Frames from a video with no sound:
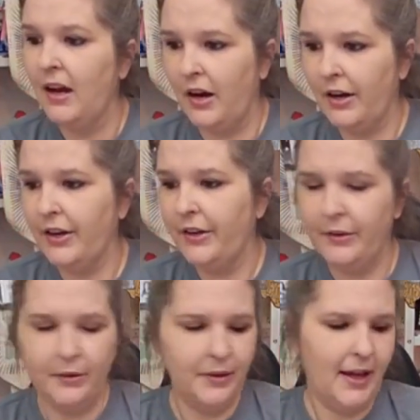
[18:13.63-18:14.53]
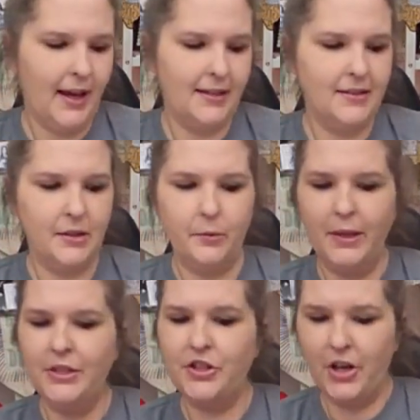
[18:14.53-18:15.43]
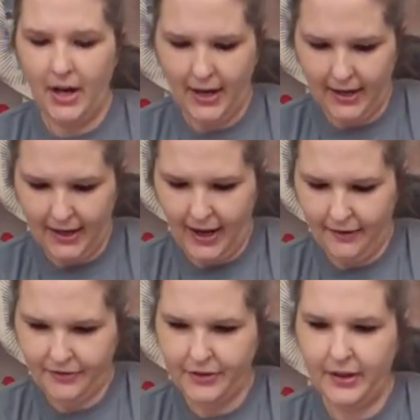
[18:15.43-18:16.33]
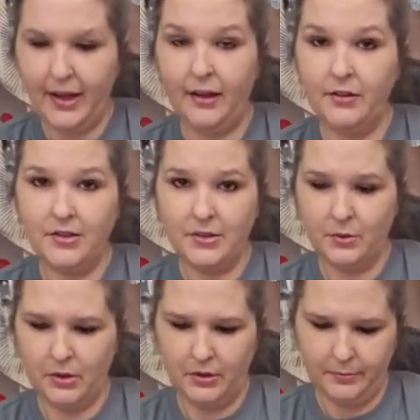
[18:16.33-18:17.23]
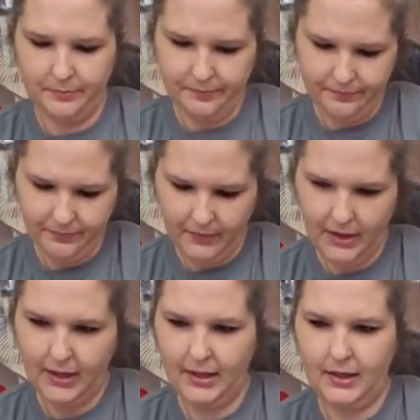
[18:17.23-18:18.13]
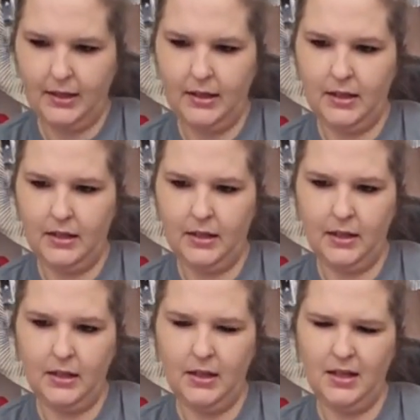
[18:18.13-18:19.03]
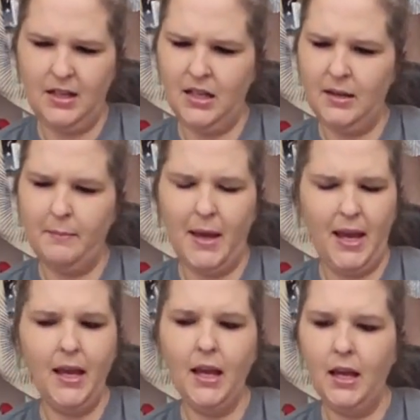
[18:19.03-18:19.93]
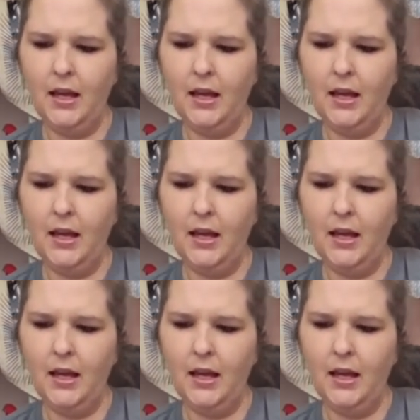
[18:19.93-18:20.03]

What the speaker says: Are you? Yeah, so we tried after the hailstorm in May